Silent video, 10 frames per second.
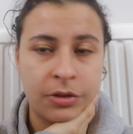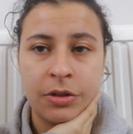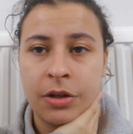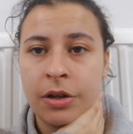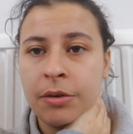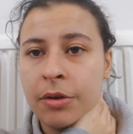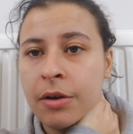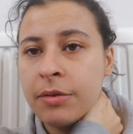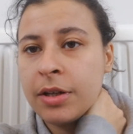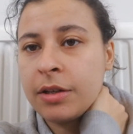you know,
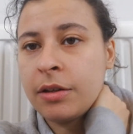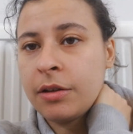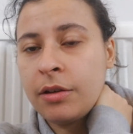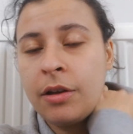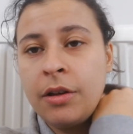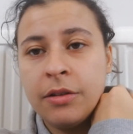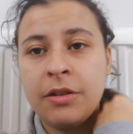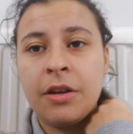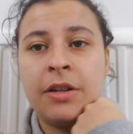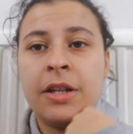going in,
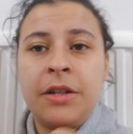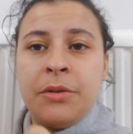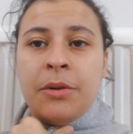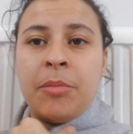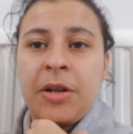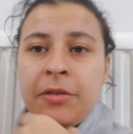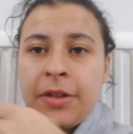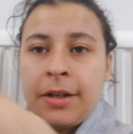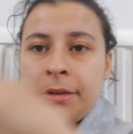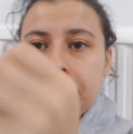turning into a butterfly.